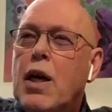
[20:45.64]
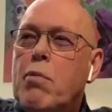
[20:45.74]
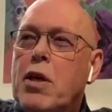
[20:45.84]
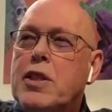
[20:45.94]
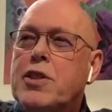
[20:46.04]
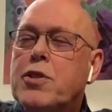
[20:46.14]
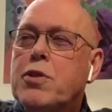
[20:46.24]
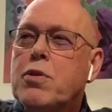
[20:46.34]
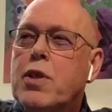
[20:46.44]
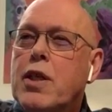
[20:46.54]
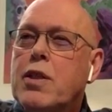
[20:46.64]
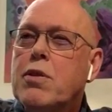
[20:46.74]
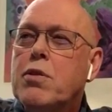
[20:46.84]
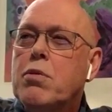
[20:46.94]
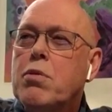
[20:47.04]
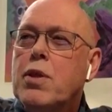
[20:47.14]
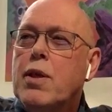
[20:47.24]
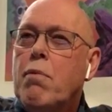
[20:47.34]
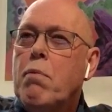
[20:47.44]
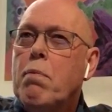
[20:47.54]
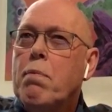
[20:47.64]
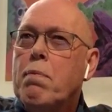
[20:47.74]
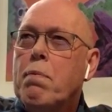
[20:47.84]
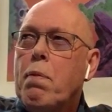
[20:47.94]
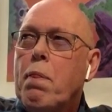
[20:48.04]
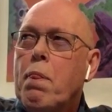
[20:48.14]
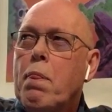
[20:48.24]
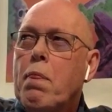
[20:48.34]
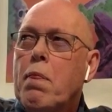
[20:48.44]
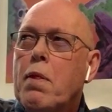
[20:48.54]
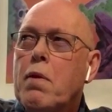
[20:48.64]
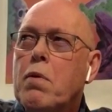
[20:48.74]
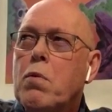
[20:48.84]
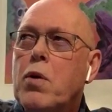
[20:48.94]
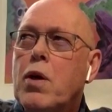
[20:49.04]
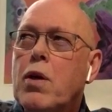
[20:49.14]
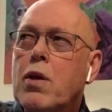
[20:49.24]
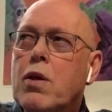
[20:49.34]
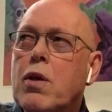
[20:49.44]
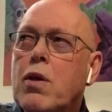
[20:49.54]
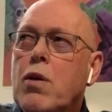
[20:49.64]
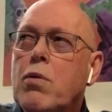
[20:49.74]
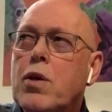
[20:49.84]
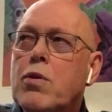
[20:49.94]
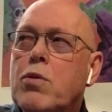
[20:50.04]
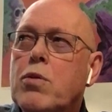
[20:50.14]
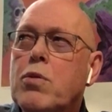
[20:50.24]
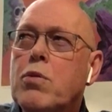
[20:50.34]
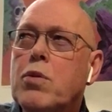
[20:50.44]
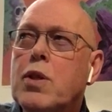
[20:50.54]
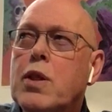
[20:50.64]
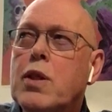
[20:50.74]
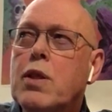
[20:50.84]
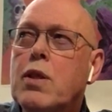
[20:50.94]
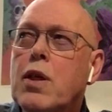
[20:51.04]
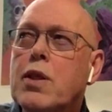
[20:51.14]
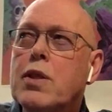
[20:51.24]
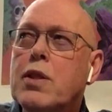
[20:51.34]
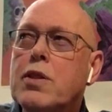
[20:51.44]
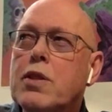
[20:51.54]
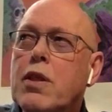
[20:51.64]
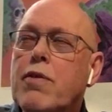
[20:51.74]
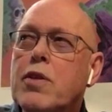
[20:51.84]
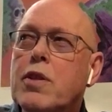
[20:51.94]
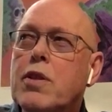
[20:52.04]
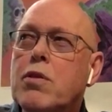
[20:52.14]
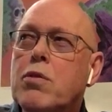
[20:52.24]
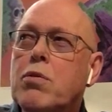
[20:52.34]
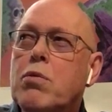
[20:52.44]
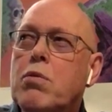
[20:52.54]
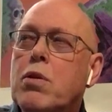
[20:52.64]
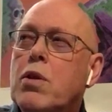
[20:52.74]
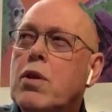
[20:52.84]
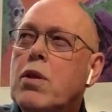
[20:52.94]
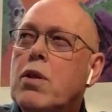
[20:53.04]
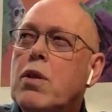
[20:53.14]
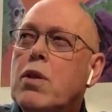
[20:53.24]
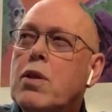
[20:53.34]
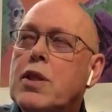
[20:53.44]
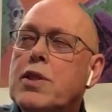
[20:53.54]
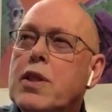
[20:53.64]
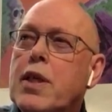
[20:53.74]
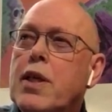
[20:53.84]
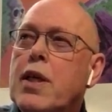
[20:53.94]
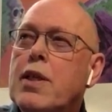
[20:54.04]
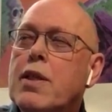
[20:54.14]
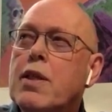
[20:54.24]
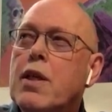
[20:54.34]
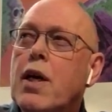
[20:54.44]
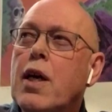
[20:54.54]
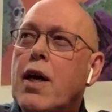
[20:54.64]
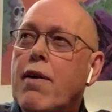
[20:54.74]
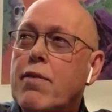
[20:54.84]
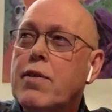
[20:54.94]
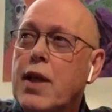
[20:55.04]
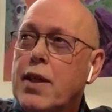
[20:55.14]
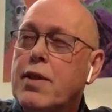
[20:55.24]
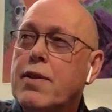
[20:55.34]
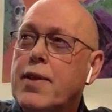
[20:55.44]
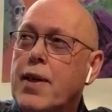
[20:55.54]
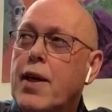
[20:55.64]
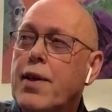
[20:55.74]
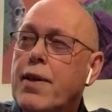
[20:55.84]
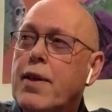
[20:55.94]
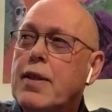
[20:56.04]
uh, I managed to get to. Um, We are going to do the nineteen seventy-two this year, and I have that year.